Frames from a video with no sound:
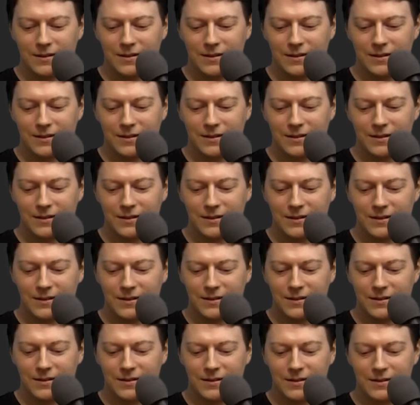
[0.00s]

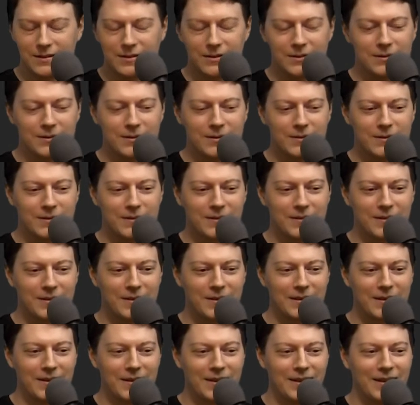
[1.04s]

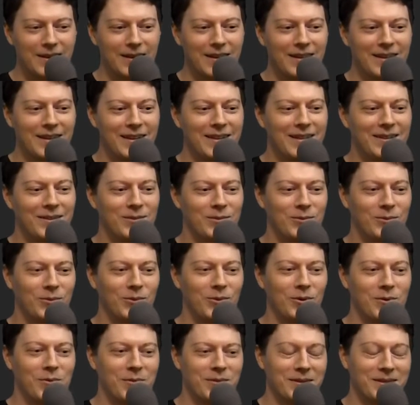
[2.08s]

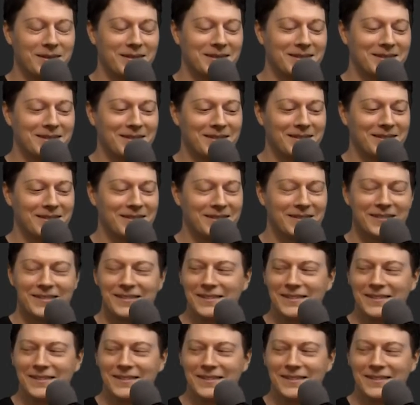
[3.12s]
The person shown says nothing.